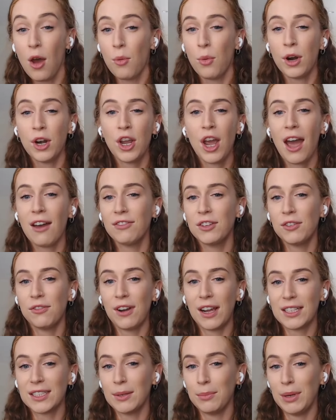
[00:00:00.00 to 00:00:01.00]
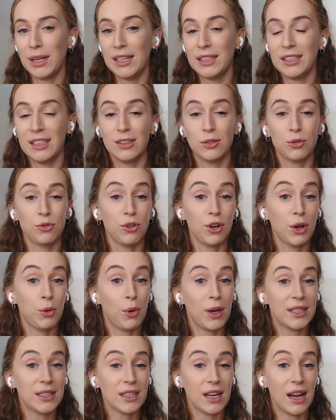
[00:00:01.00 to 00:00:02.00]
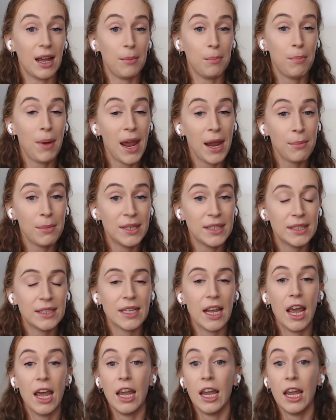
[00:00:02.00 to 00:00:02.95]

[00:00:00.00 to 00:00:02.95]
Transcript: where you have the flexibility to request client payments,